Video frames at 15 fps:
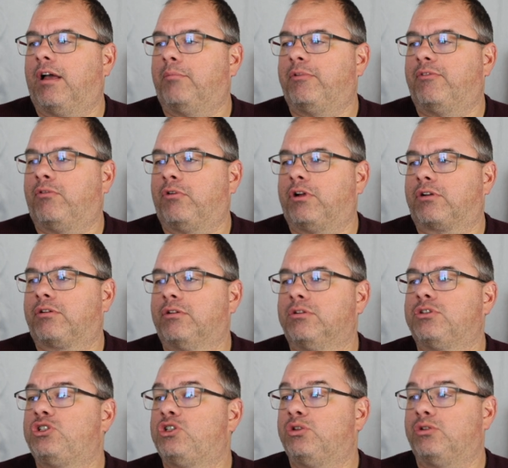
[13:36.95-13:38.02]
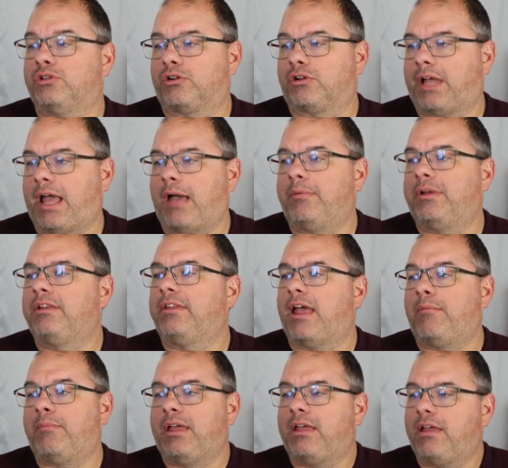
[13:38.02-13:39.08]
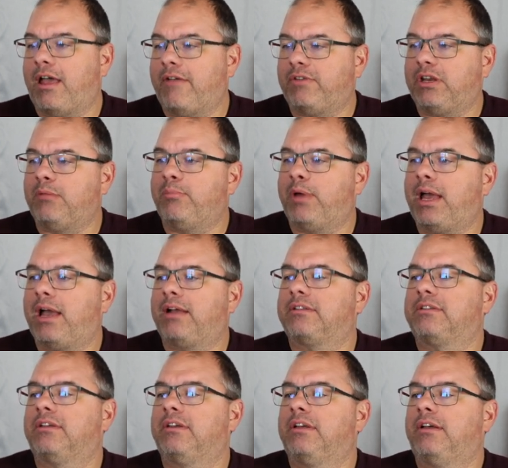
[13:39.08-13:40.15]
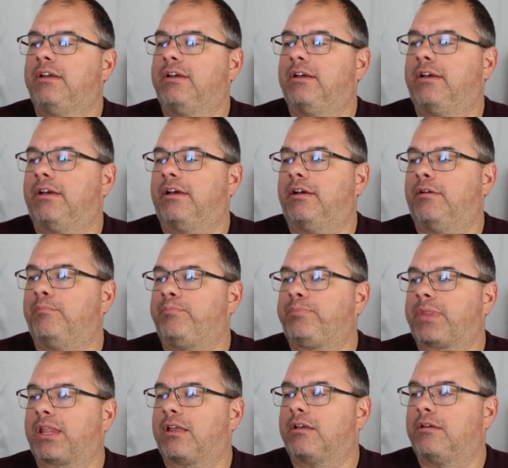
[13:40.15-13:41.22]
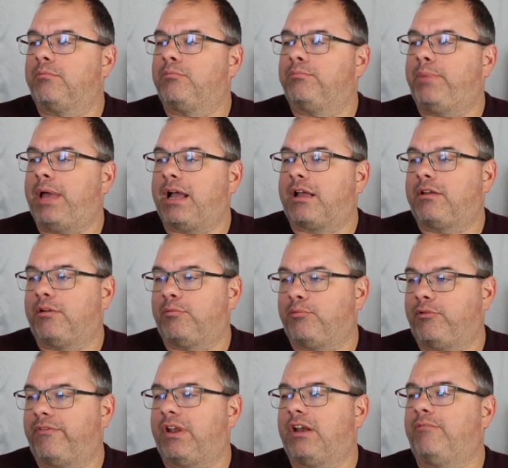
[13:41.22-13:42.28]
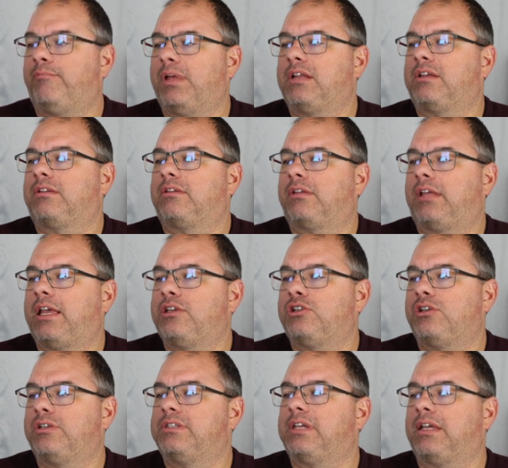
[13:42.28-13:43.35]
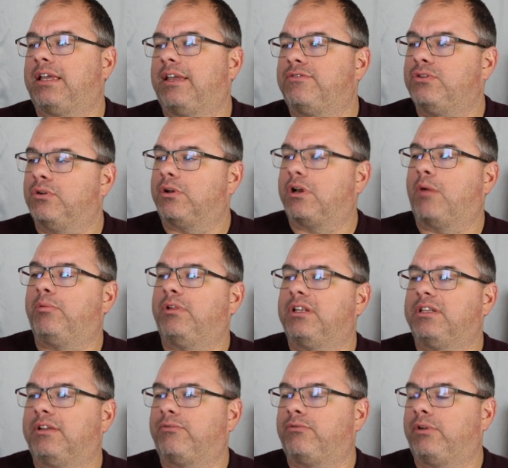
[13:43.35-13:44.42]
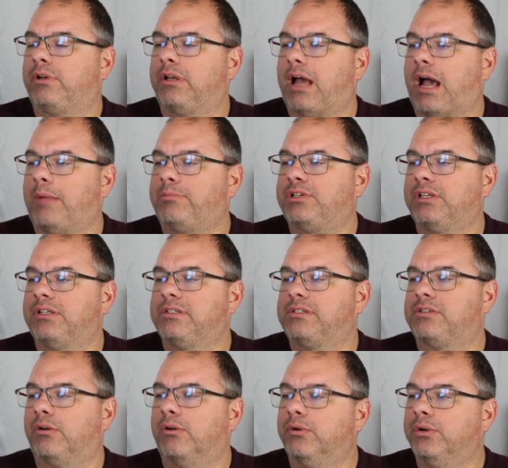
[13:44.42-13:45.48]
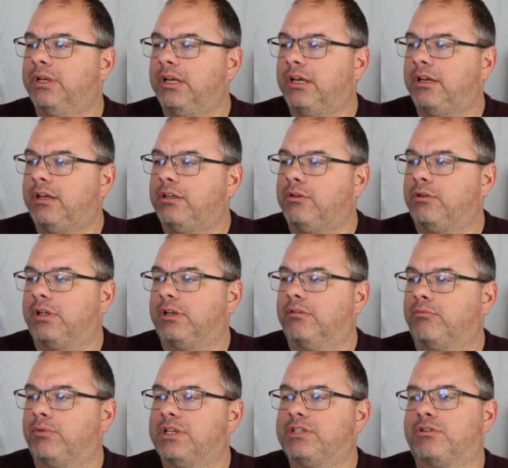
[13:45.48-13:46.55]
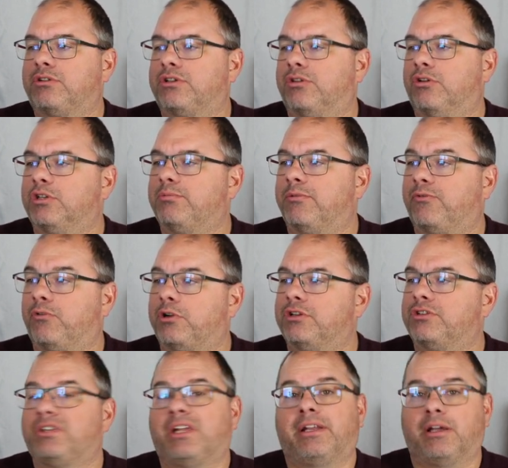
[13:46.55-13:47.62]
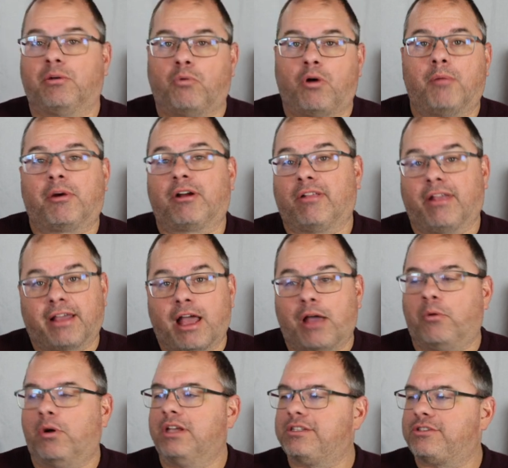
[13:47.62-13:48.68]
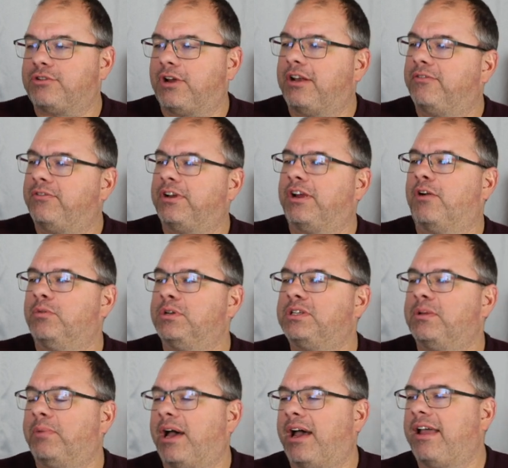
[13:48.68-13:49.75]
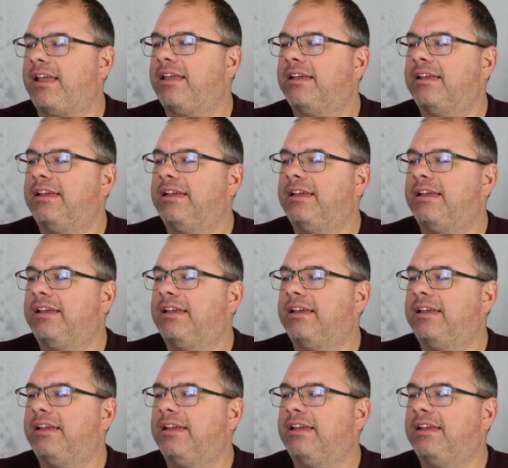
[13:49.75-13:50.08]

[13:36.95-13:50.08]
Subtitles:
Before your cruise, choose your cabin. That may have an impact. Pack your preventive medications. It gives you a couple of different options, so you can research those before you're standing at Walmart like I was, trying to figure out what to buy.